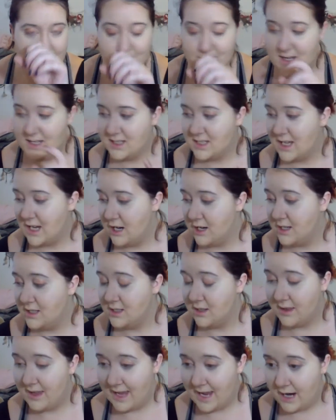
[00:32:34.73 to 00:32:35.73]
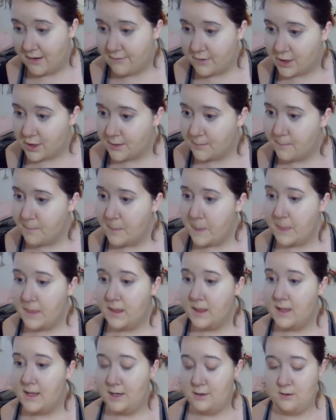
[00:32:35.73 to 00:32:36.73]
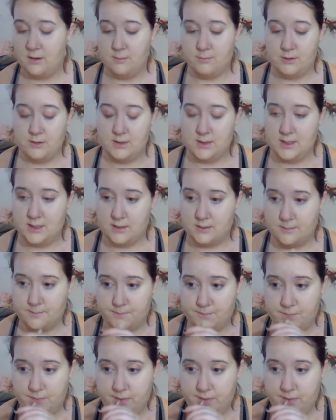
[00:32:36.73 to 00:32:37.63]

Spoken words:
mascara until after I do the bruises.